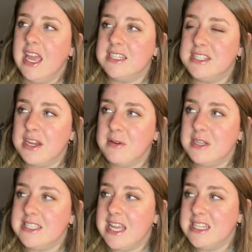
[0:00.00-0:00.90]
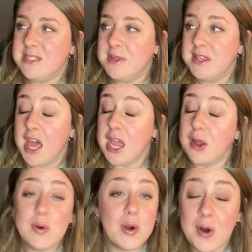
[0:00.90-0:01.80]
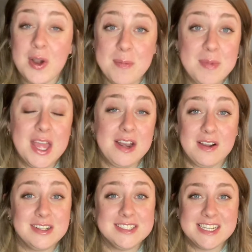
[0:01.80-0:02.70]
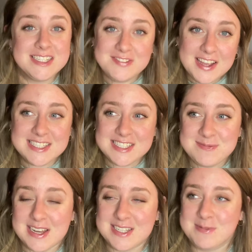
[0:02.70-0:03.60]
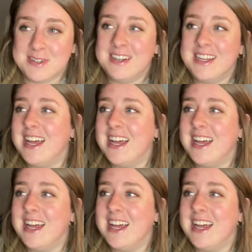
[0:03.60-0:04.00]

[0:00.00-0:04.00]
And so instead it's been like, hurry up and get it all done as fast as possible.